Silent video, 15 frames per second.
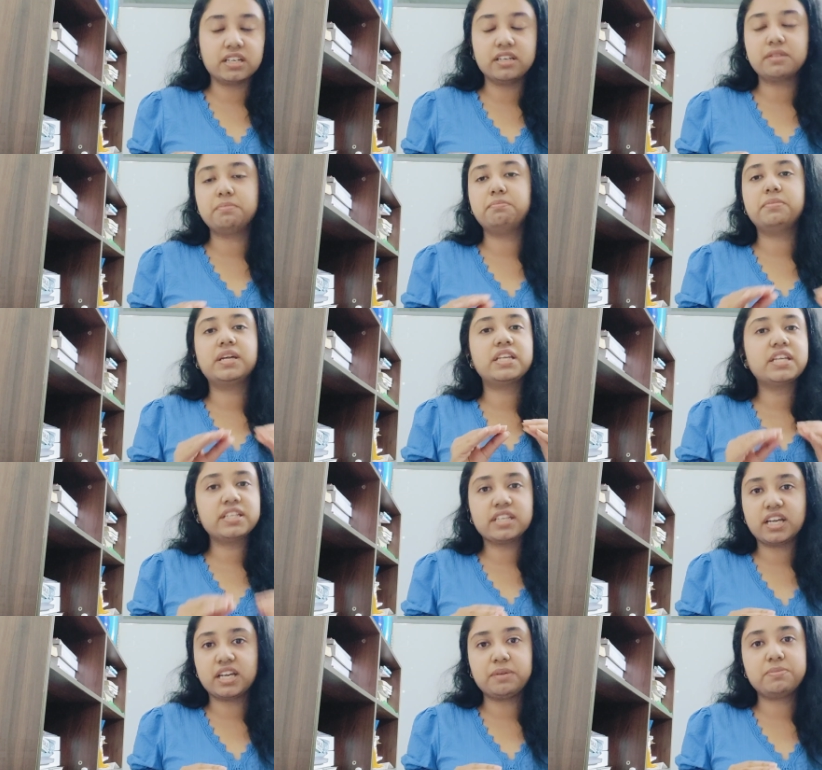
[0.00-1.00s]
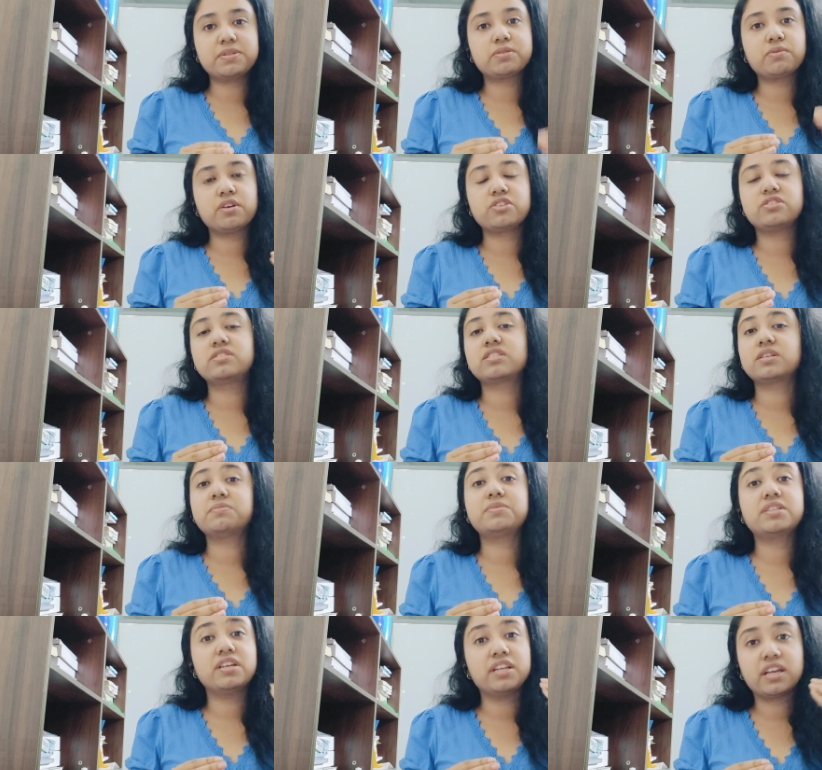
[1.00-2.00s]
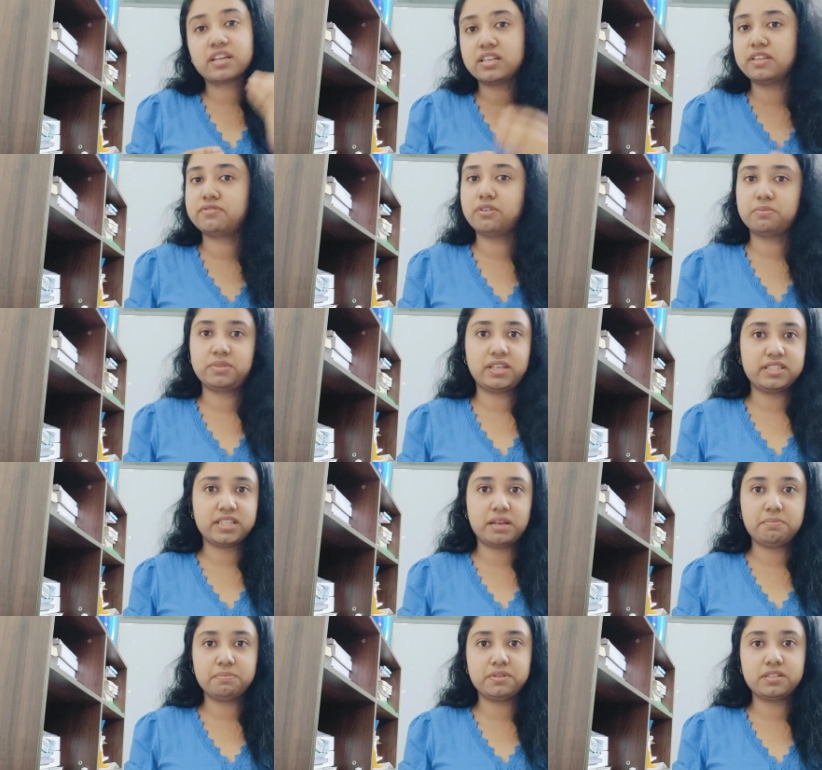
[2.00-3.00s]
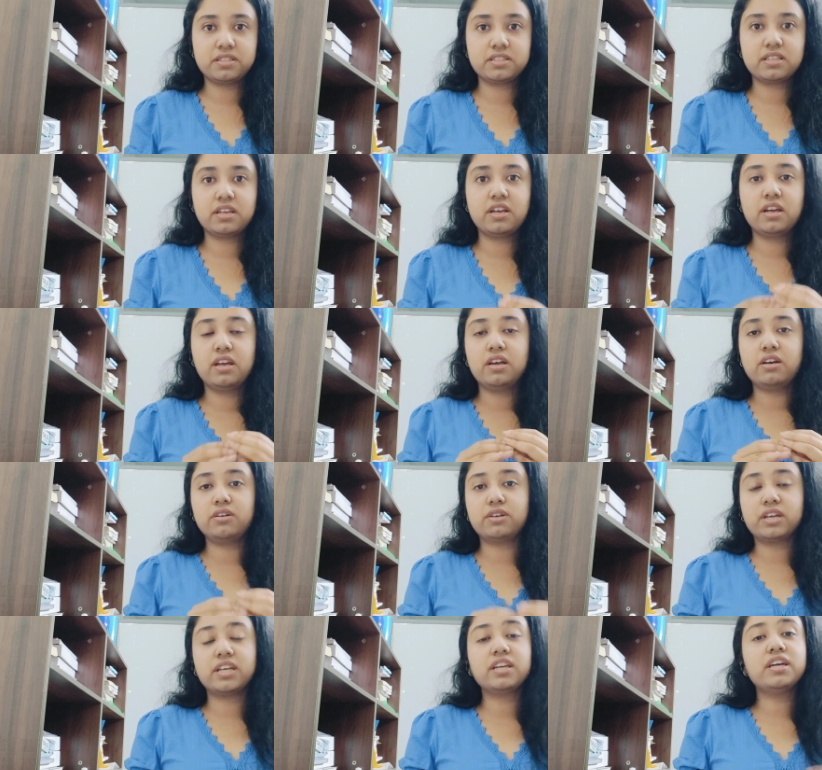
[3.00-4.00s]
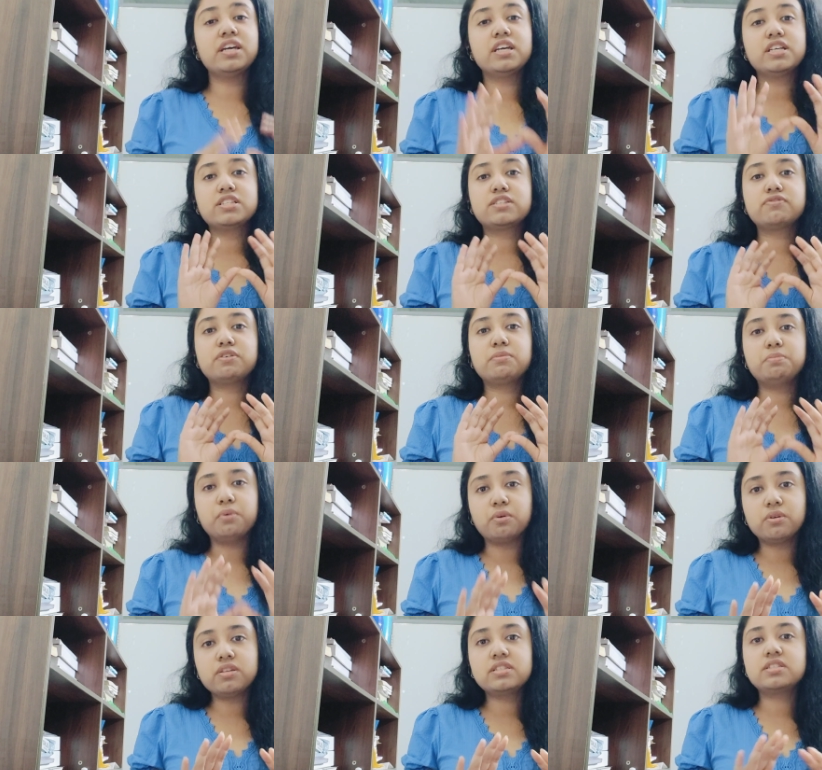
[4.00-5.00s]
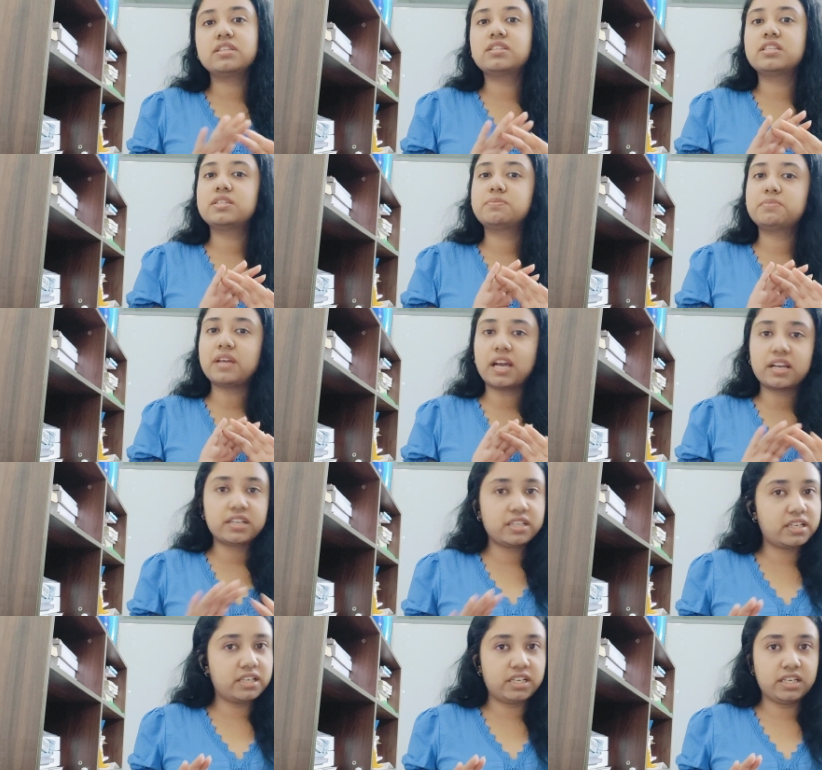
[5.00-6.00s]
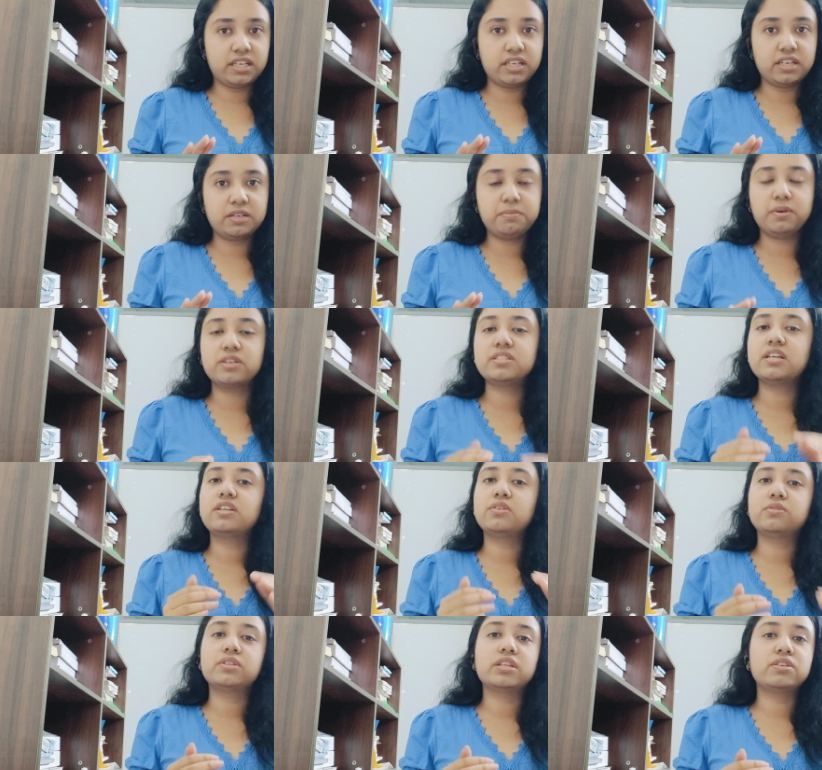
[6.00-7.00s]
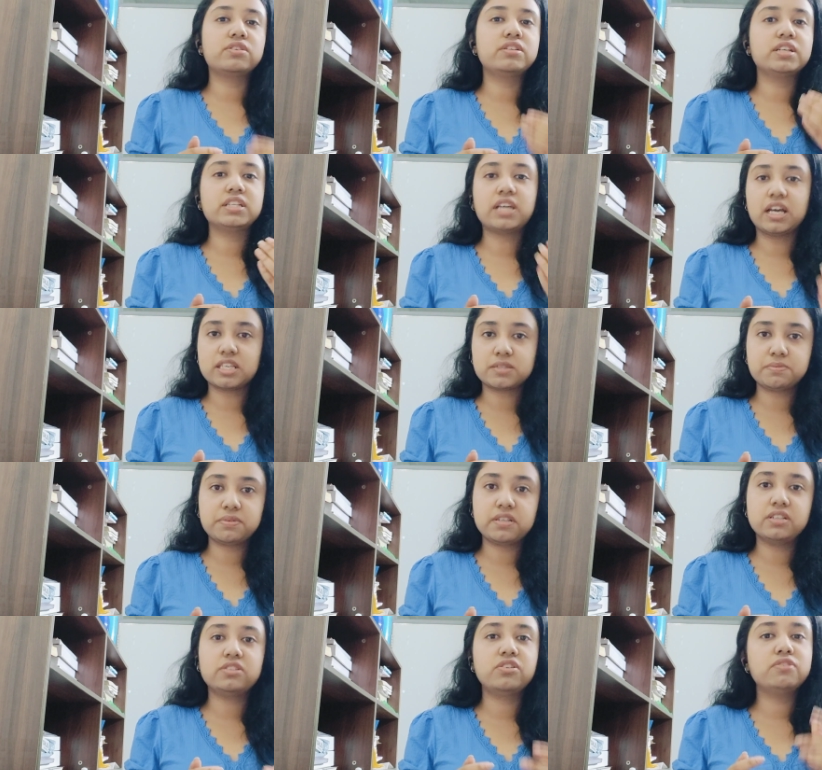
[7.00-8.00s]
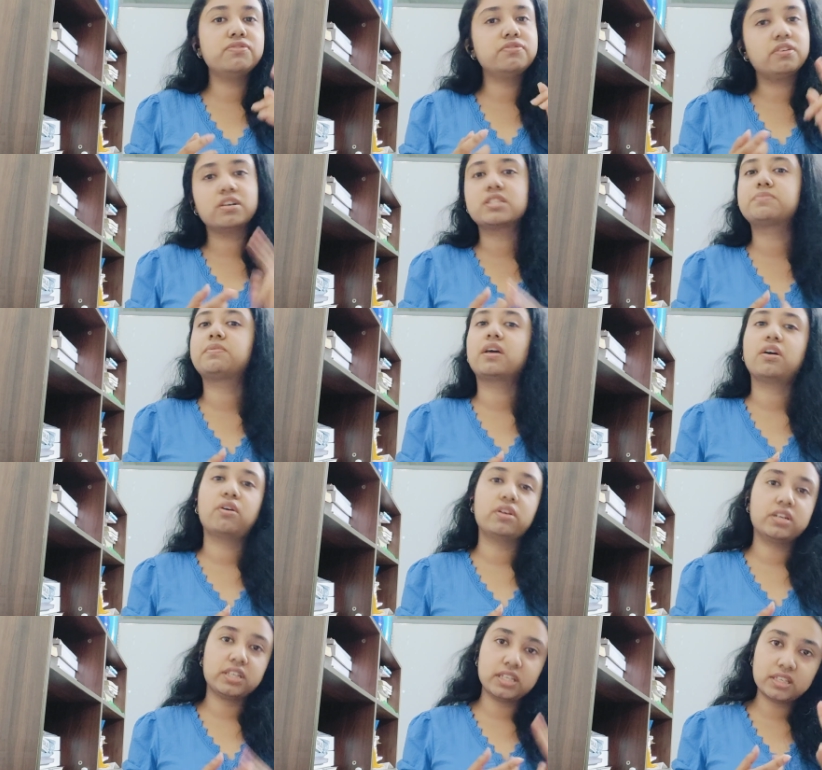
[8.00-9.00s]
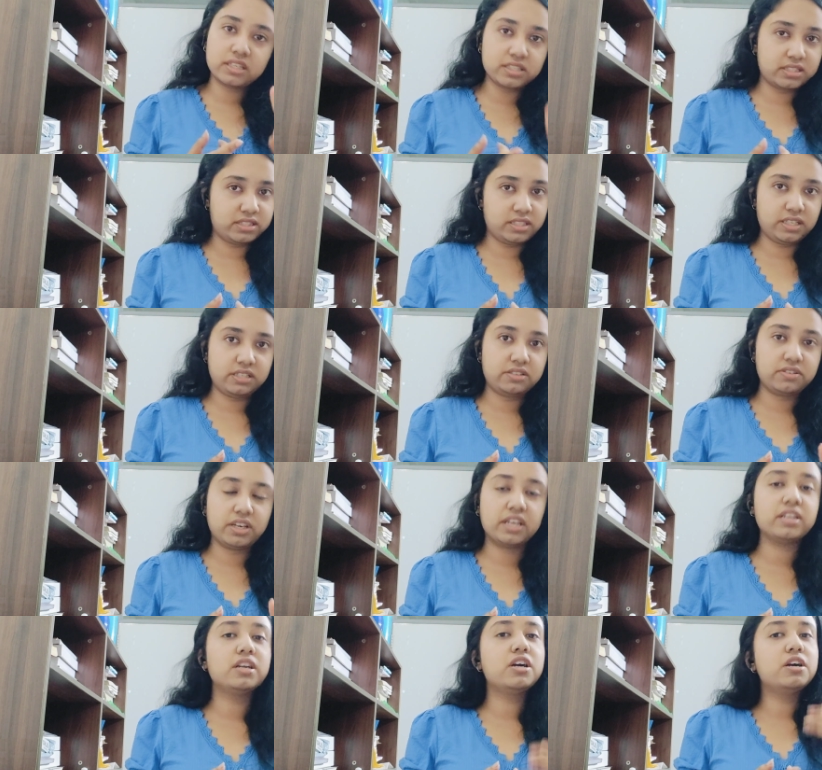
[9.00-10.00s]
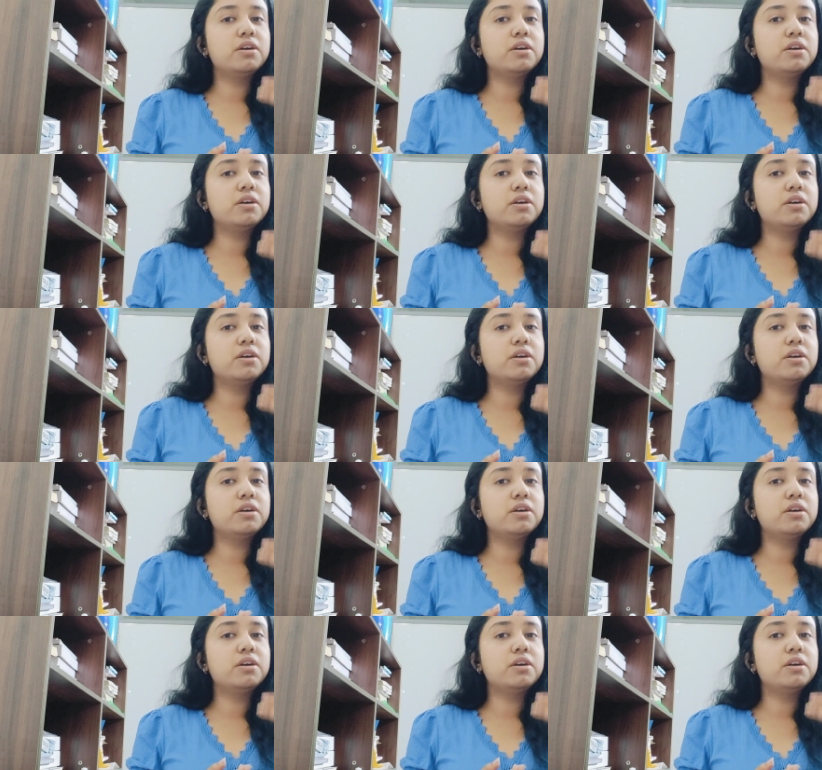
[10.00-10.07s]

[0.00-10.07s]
it, many times questions come directly from the examples. Okay, so for boards, this is practically it, because I know that you're NEET aspirant, your first priority is NEET, right?